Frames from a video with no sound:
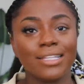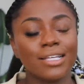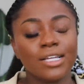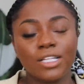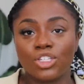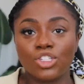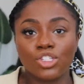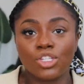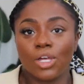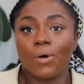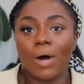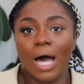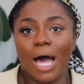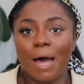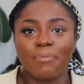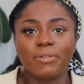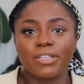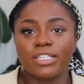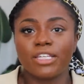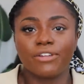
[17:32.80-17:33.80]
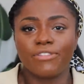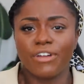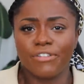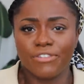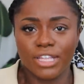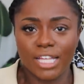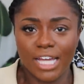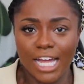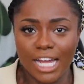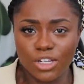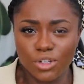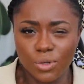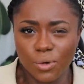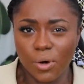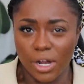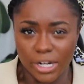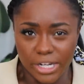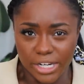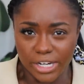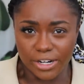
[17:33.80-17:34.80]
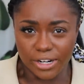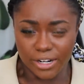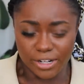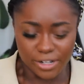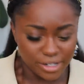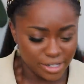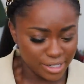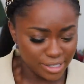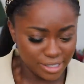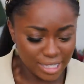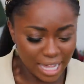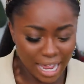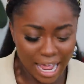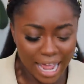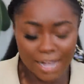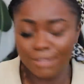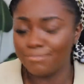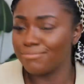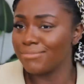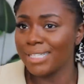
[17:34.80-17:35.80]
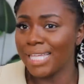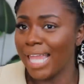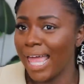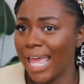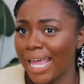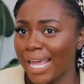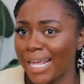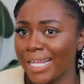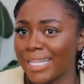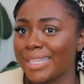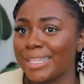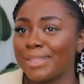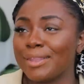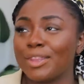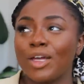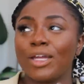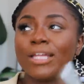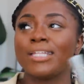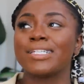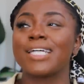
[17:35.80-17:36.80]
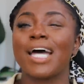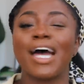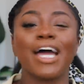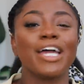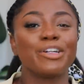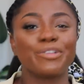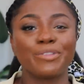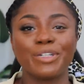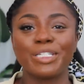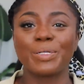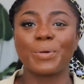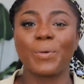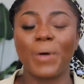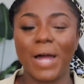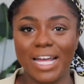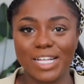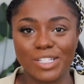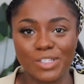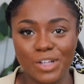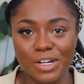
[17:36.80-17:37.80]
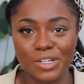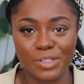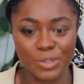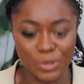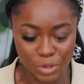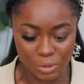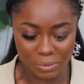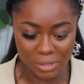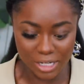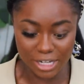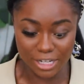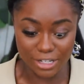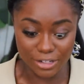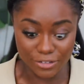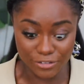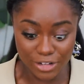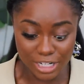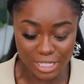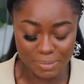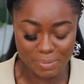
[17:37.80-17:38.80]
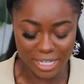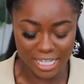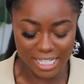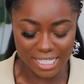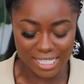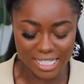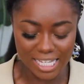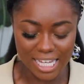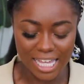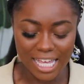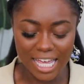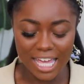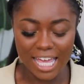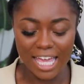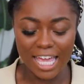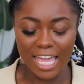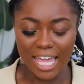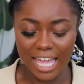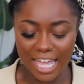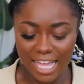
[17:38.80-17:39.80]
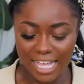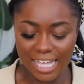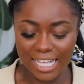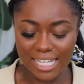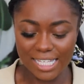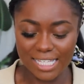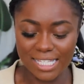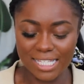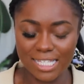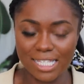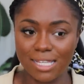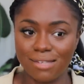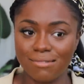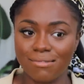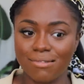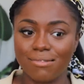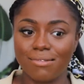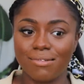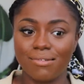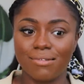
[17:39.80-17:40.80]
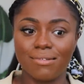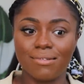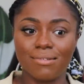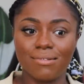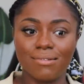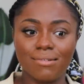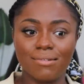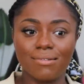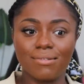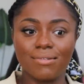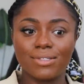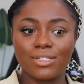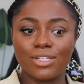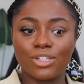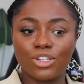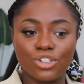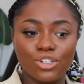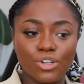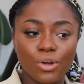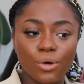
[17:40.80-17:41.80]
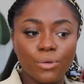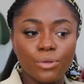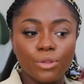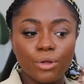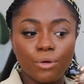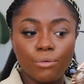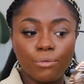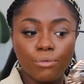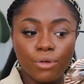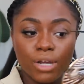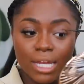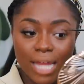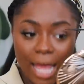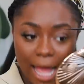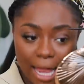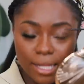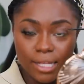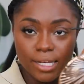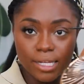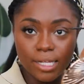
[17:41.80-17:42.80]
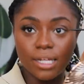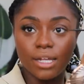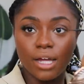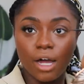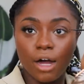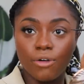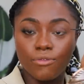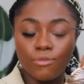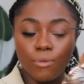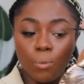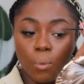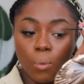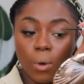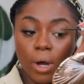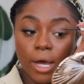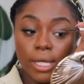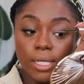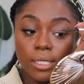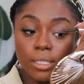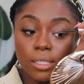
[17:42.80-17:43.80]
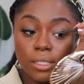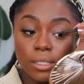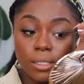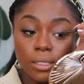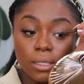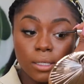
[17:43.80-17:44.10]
It's so opposite of everything I do on here. I like, the entire reason why I started social media in the first place is to show the reality of what